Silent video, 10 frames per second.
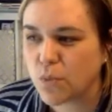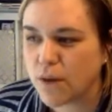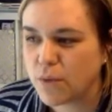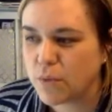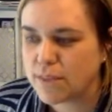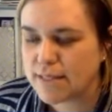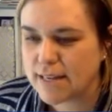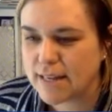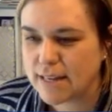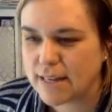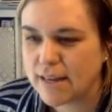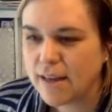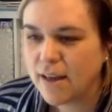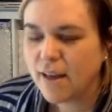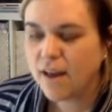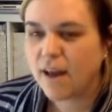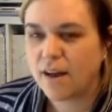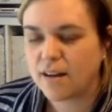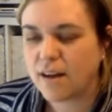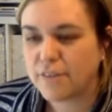One was in
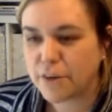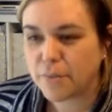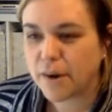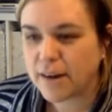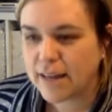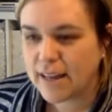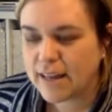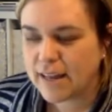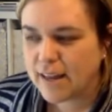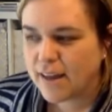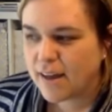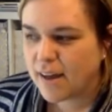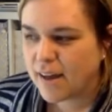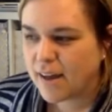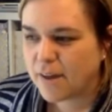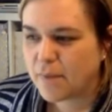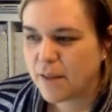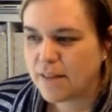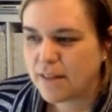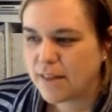uh, Covered Market, um,
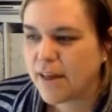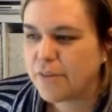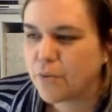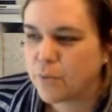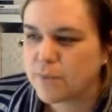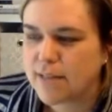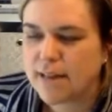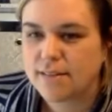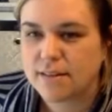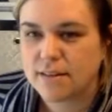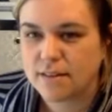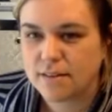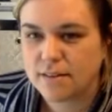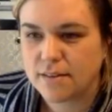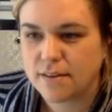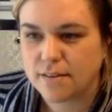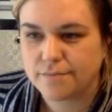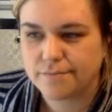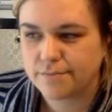and then the other one was at the the